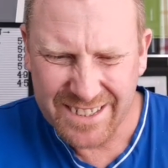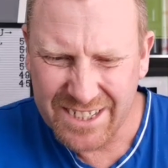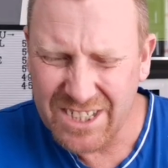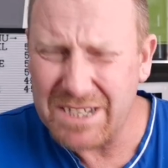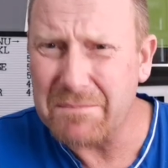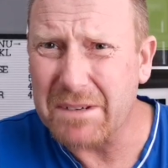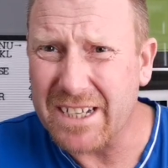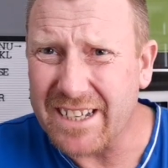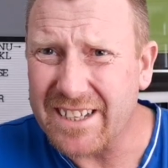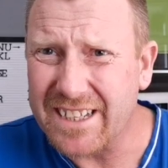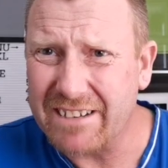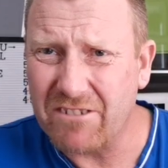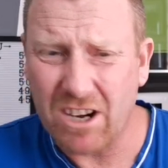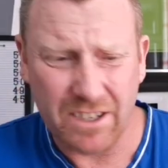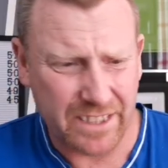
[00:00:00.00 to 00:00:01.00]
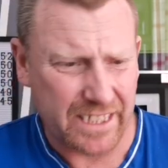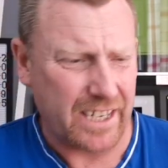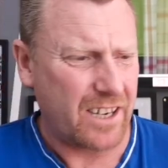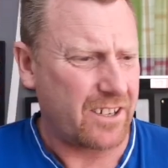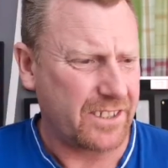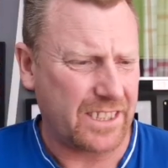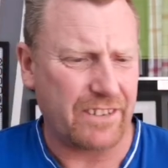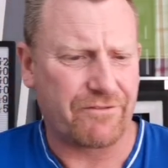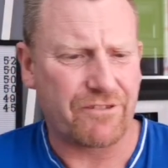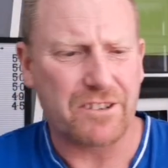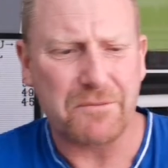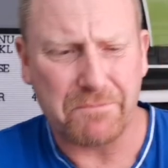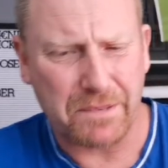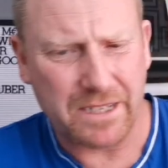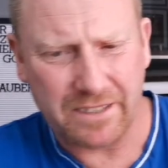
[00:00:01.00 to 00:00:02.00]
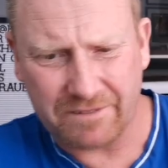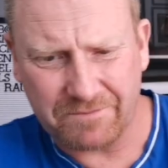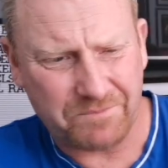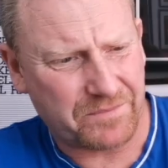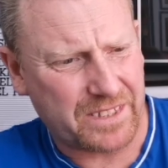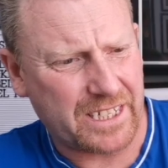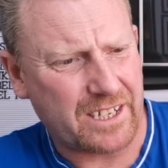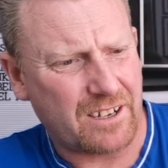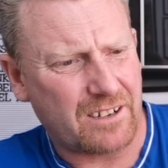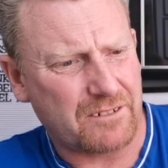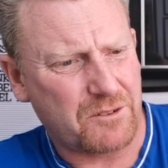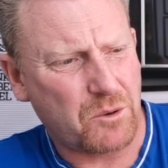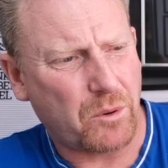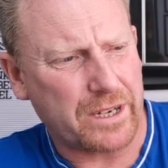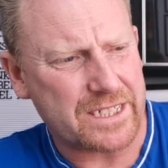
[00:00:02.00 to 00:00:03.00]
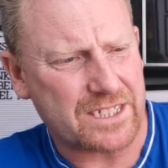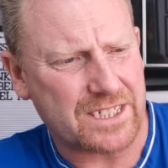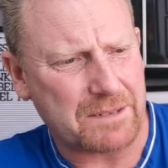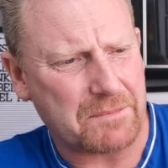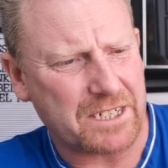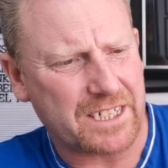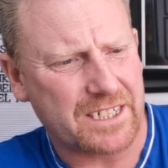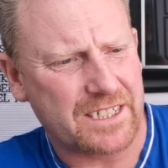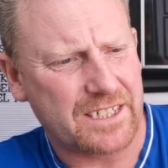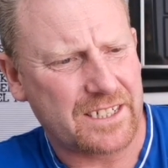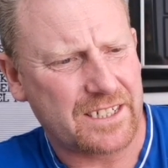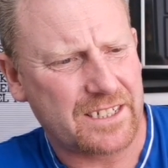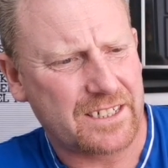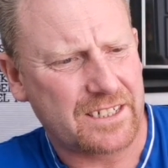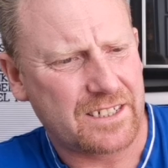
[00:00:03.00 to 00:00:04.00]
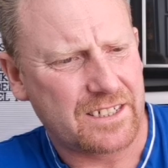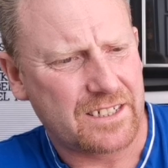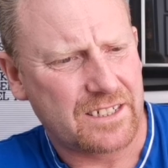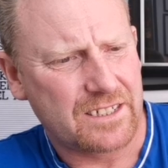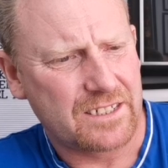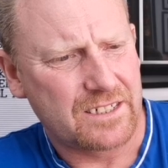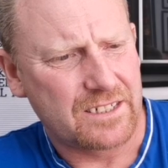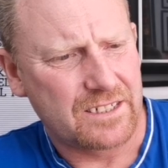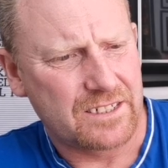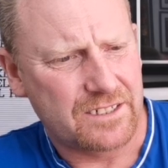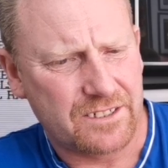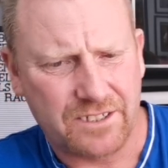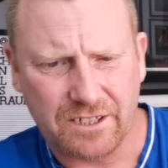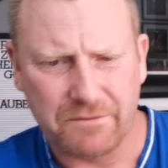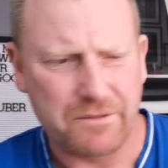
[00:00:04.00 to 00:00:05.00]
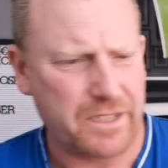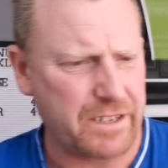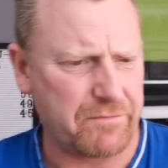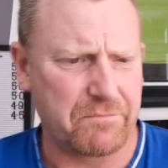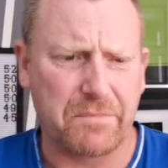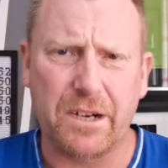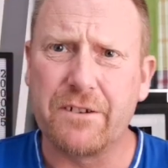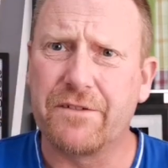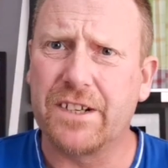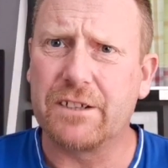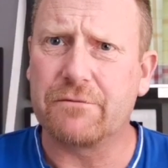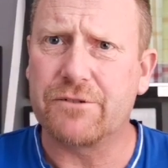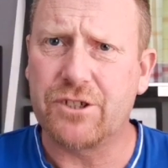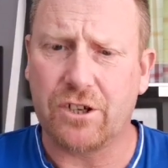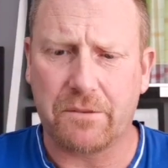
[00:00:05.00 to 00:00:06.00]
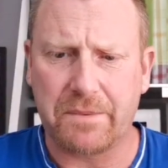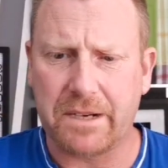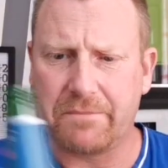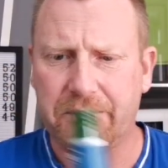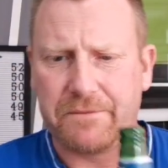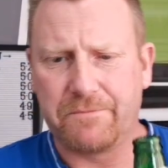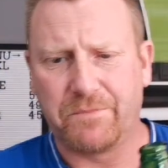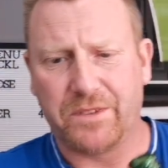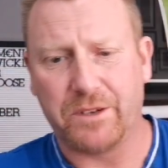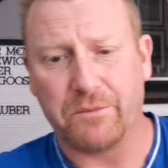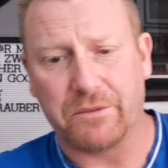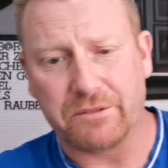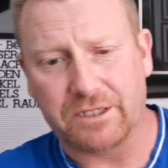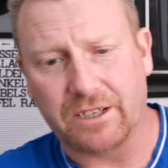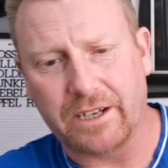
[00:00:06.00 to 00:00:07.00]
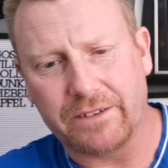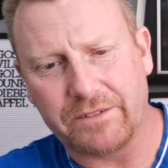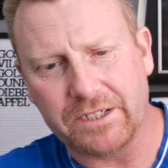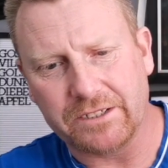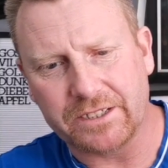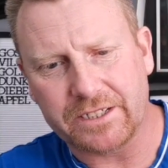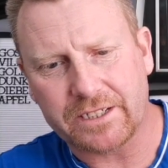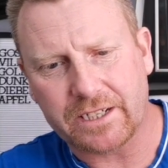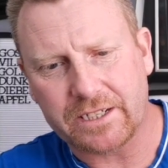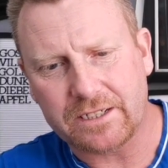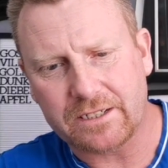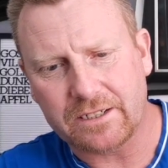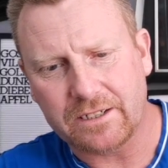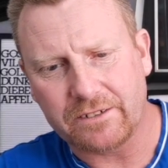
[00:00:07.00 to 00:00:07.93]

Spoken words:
Similar, they are different, but they are quite similar. So we'll give them both a little top up and we'll dive in on the taste.